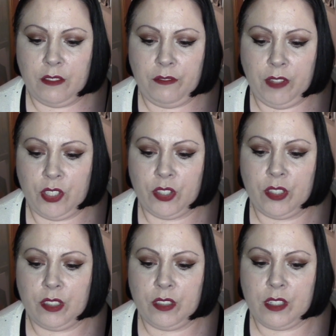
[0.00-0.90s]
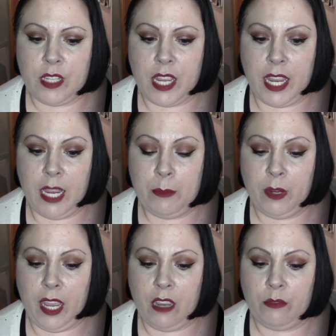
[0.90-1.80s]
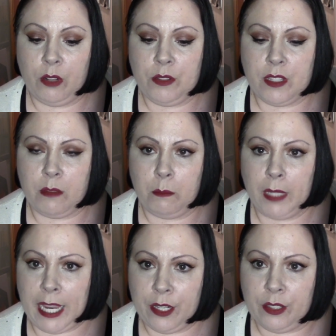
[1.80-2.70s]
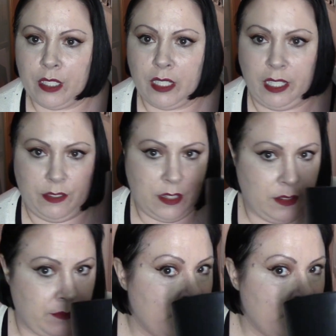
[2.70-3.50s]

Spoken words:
features a bouquet of roses and blackcurrant leaves.